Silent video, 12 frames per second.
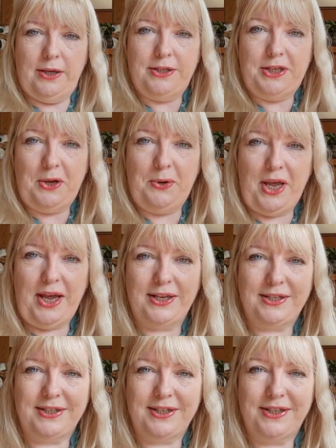So
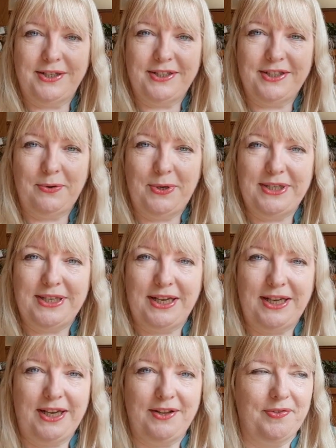yes, so he's
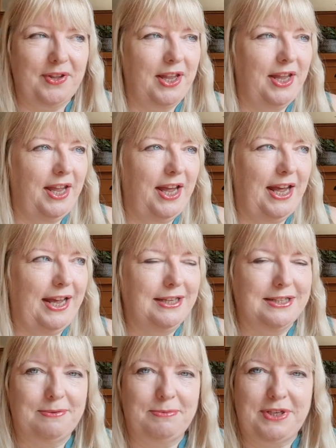a
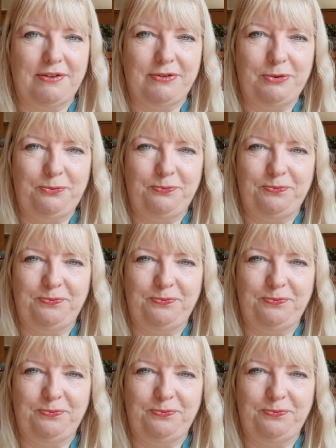handsome devil.